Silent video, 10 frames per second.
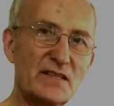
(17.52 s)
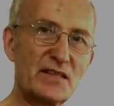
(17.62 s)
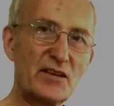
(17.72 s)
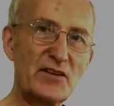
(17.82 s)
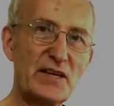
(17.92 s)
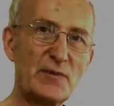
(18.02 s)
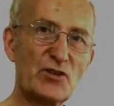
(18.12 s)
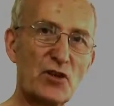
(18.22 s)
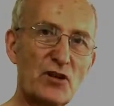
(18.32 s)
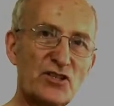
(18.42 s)
Now the
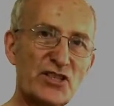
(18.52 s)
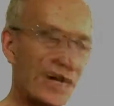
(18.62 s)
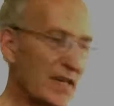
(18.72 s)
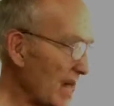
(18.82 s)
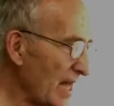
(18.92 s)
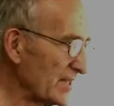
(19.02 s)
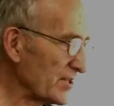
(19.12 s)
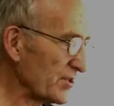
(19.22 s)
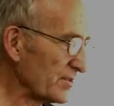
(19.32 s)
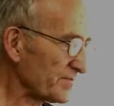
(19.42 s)
Hematology
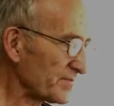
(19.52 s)
Analyzer